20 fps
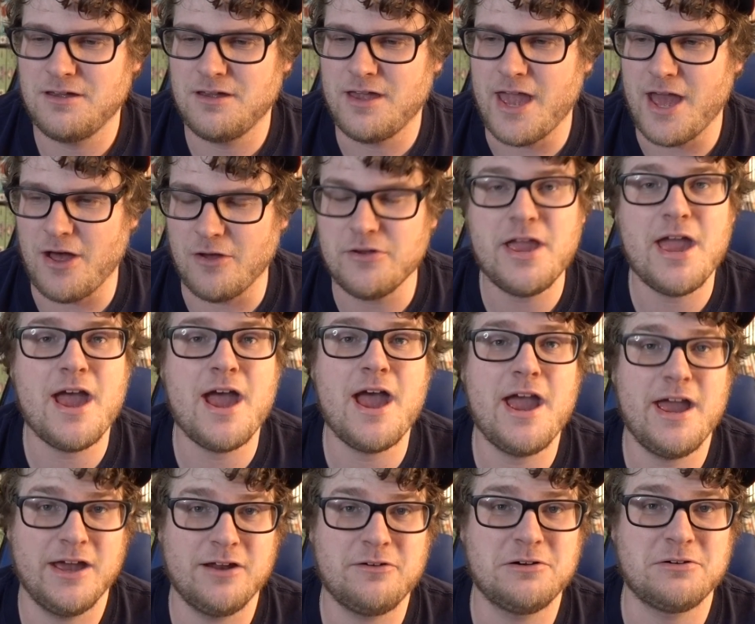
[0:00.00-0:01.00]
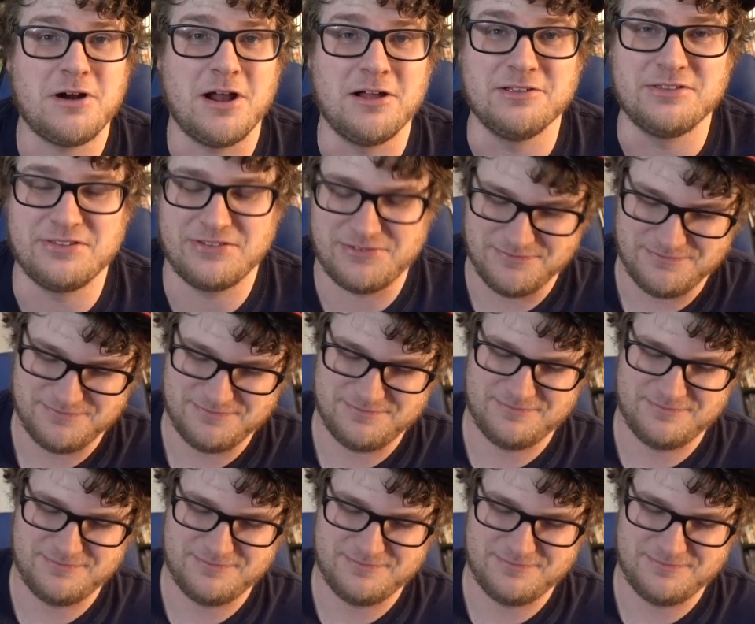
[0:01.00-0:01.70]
Hell yeah, Henry Rollins.